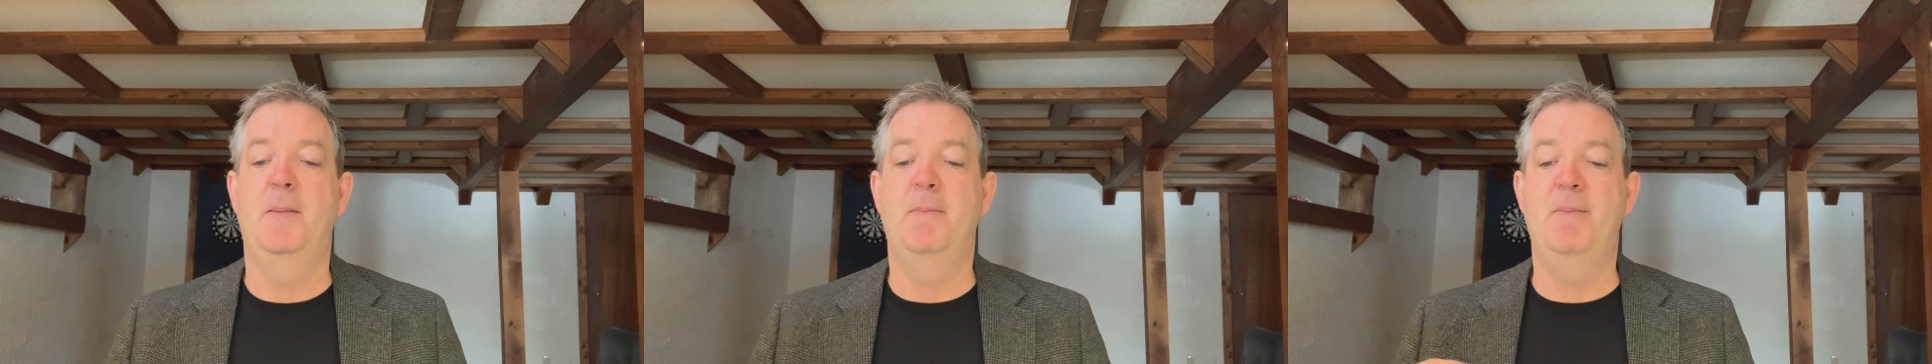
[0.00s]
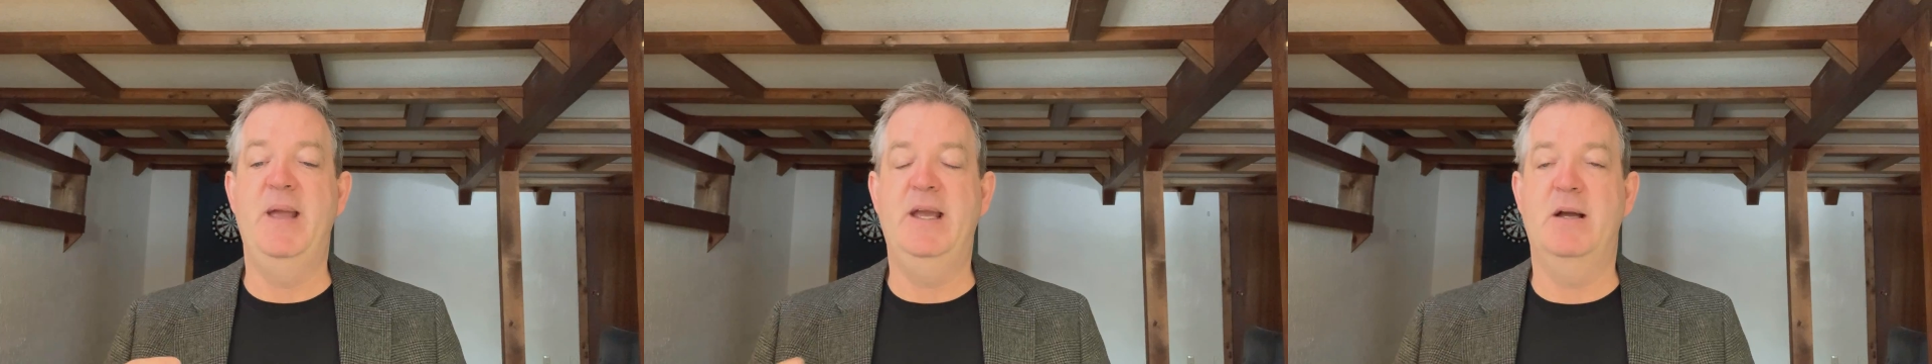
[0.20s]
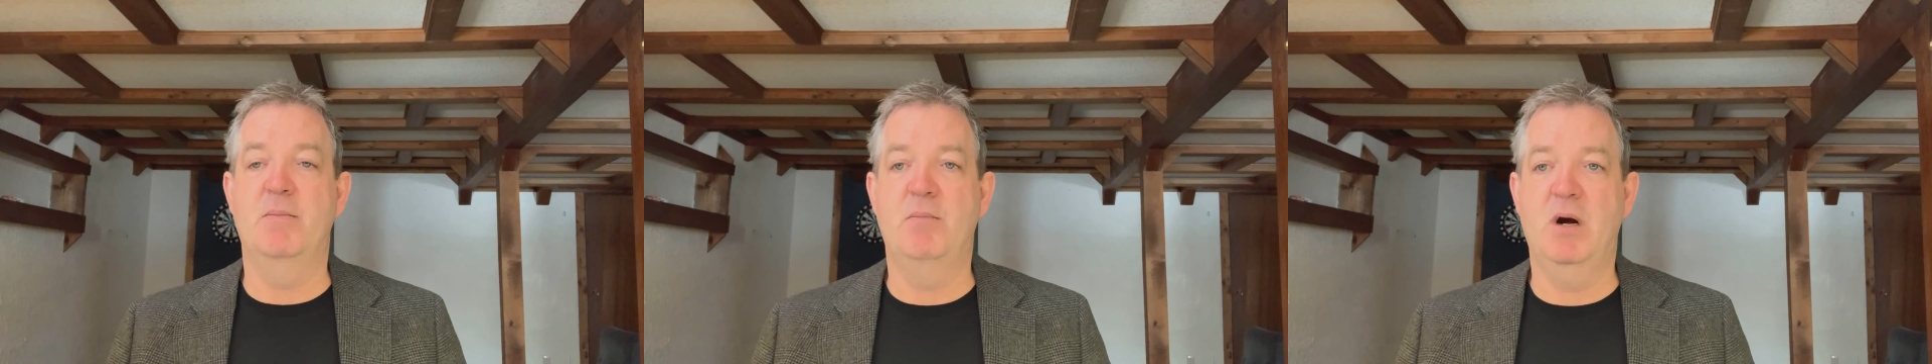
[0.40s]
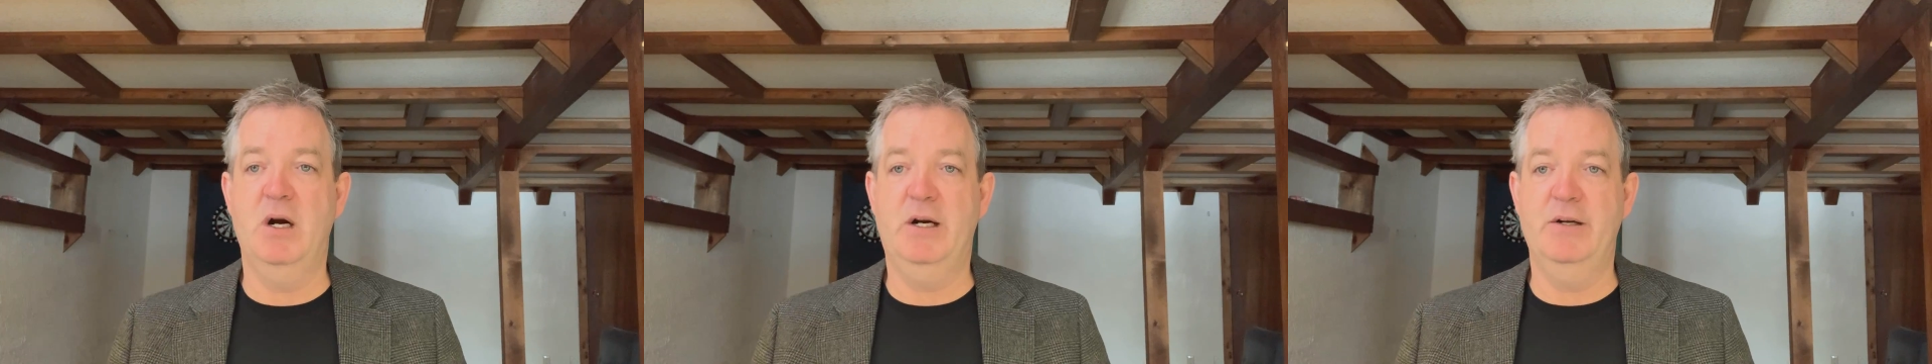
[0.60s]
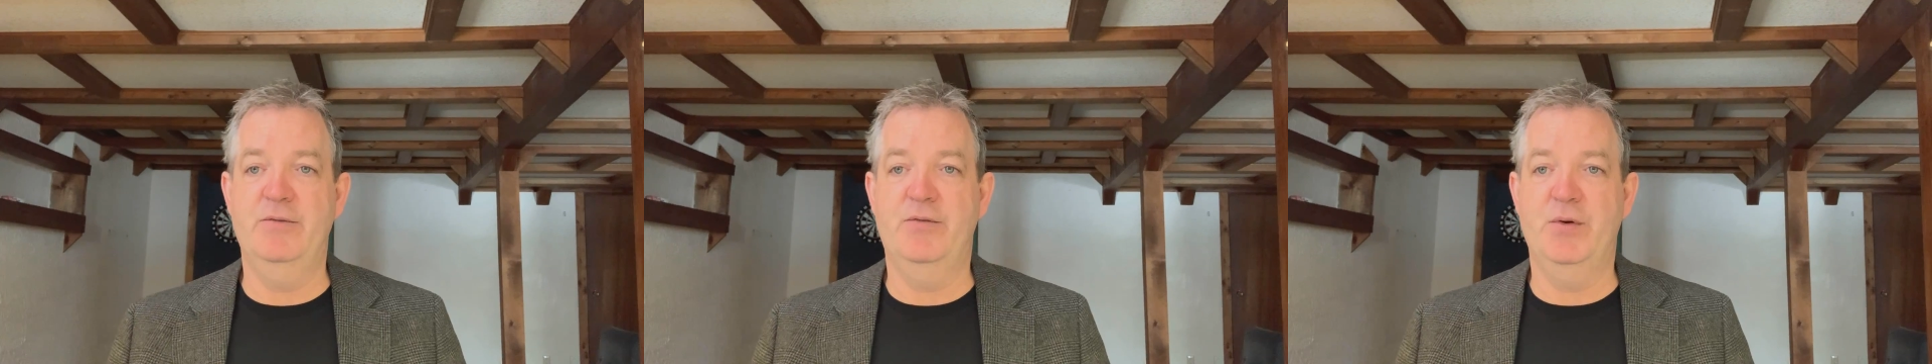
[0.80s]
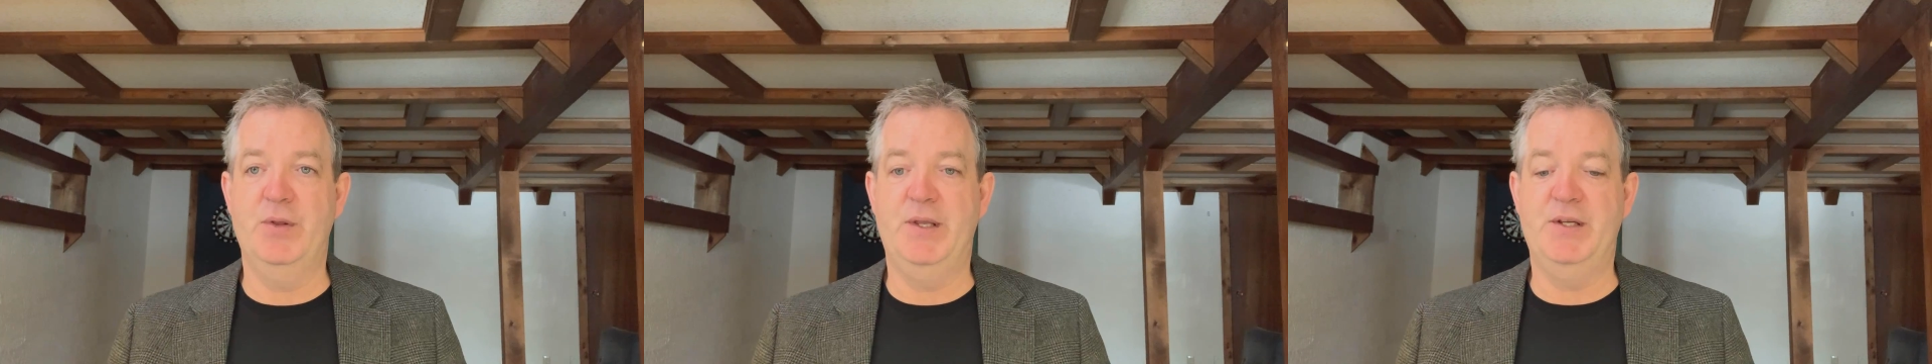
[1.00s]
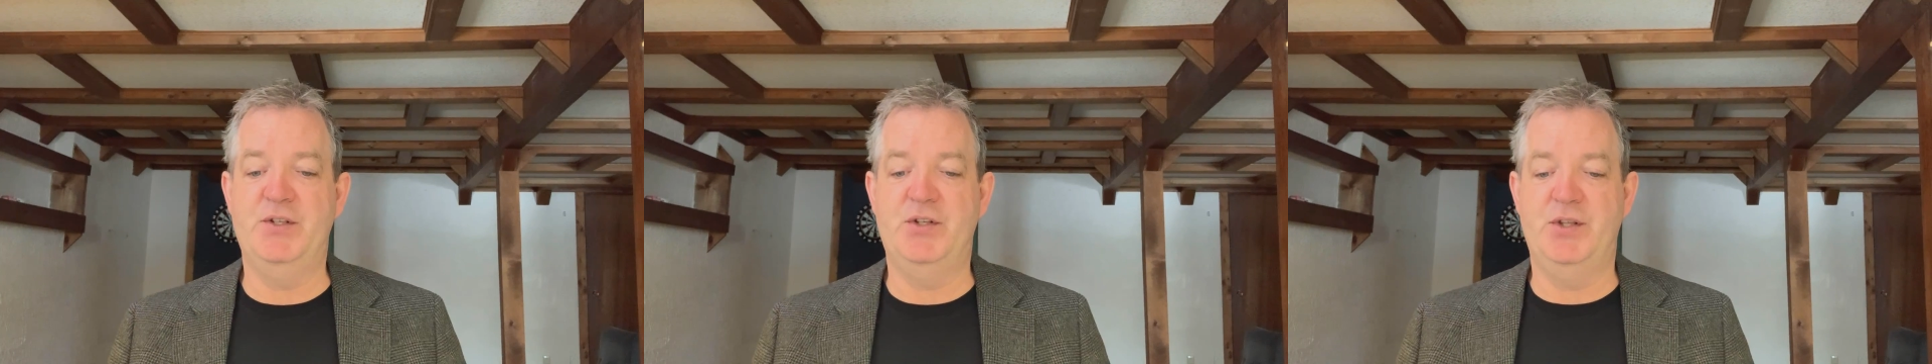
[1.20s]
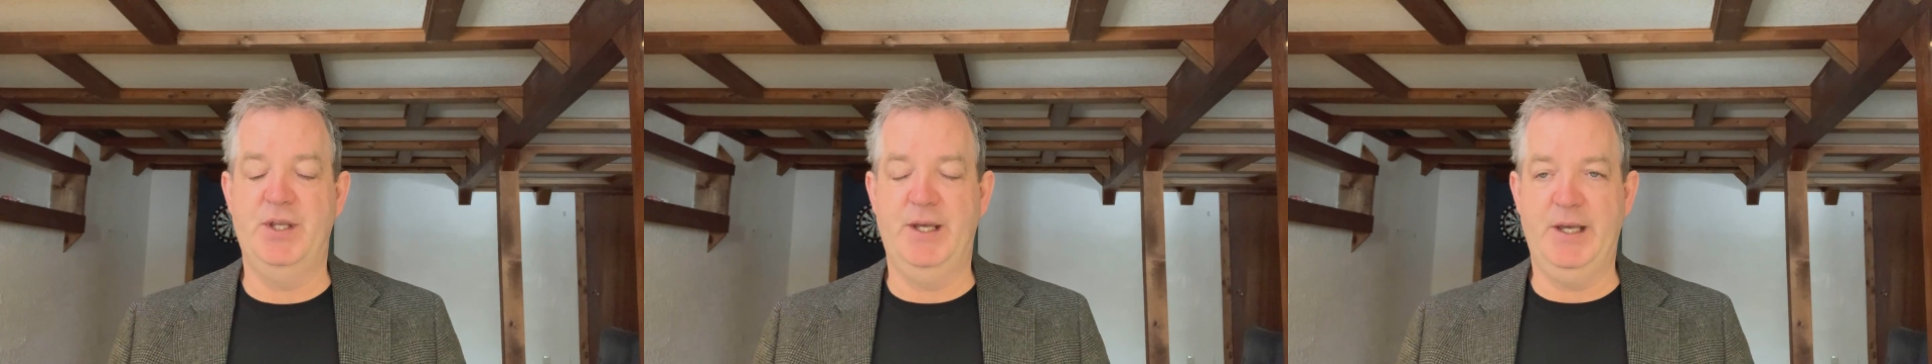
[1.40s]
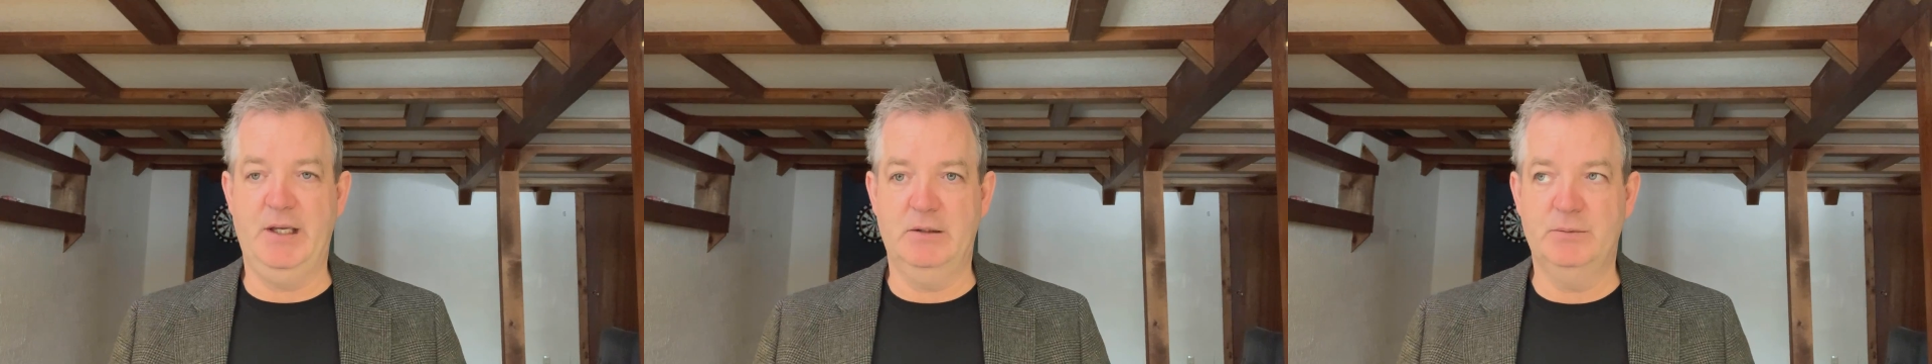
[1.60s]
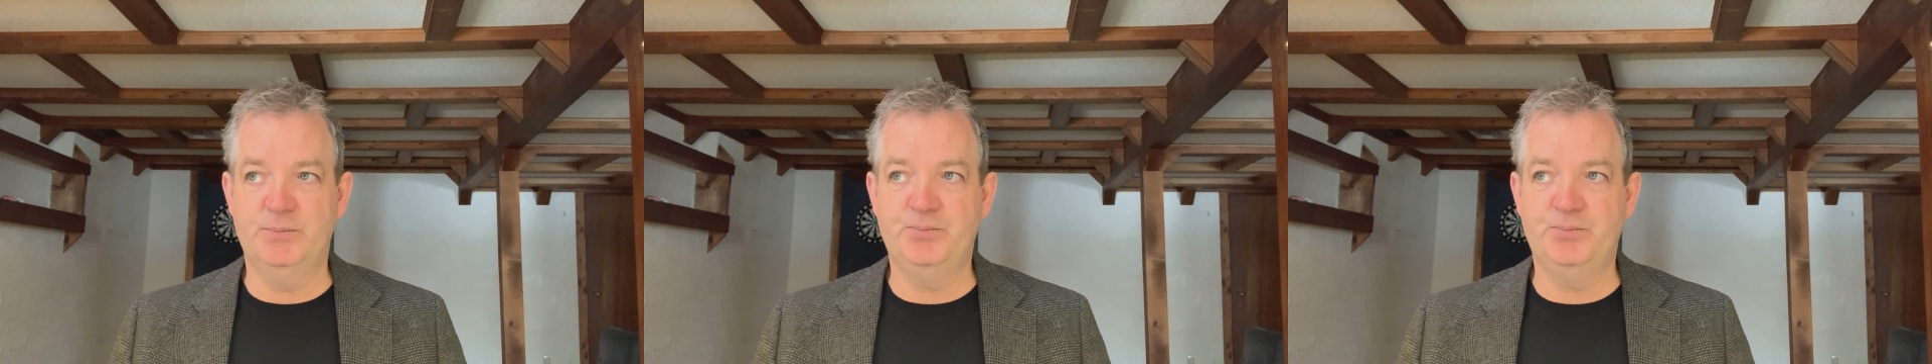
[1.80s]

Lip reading: make a market for this thing